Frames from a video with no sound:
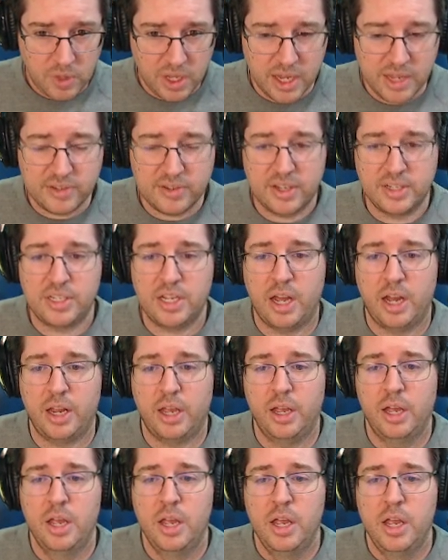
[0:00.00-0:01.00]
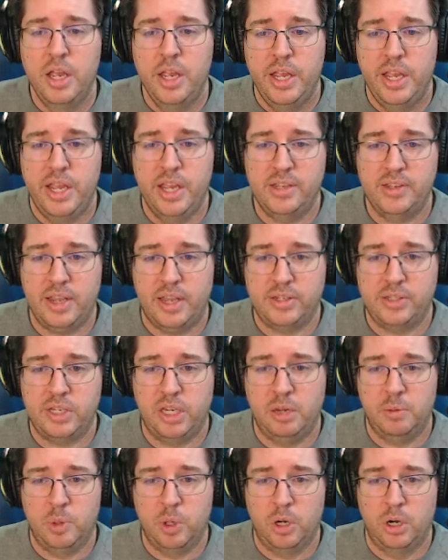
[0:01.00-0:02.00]
katana, his
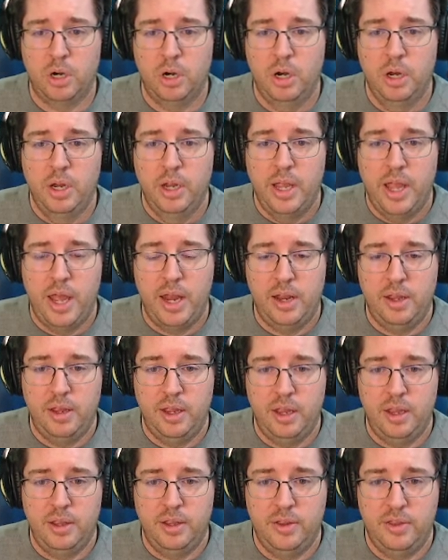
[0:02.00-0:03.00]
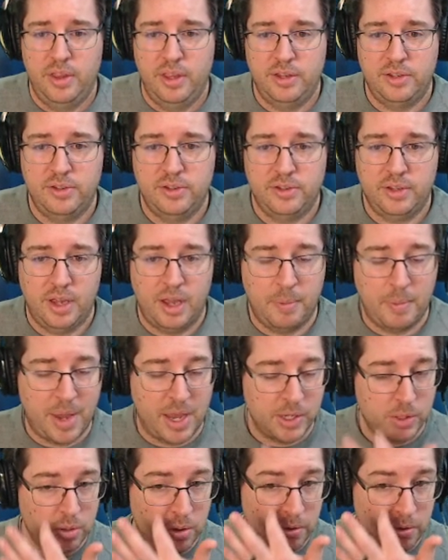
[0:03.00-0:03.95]
STMR, and this Master of